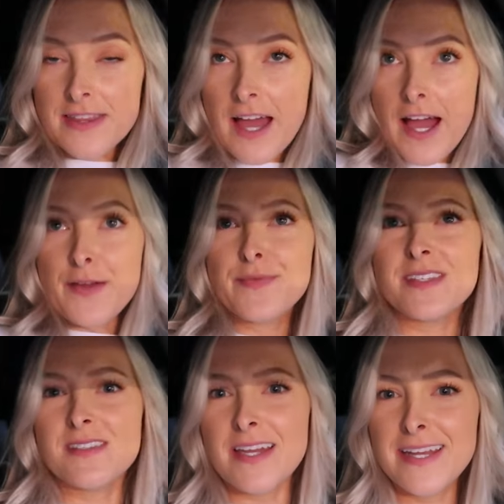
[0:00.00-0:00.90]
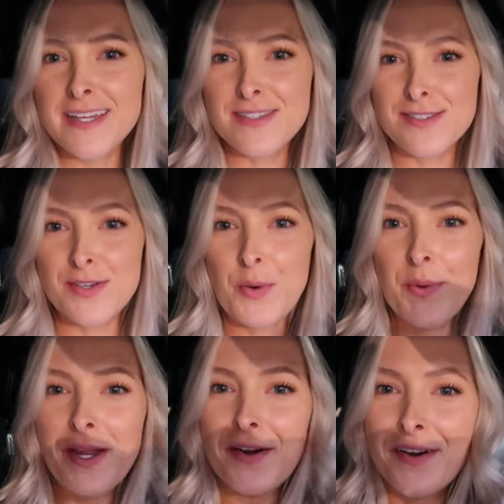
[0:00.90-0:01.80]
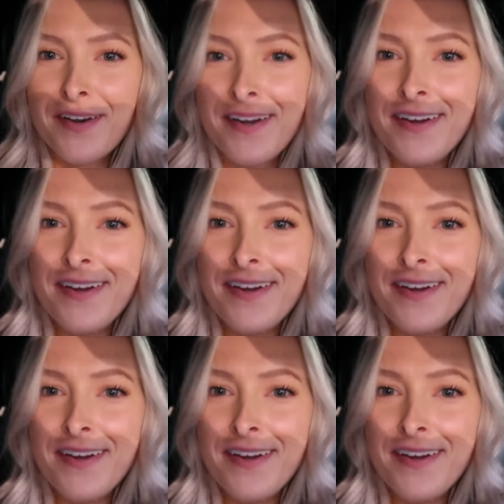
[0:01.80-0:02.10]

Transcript: like that. This lighting is so weird.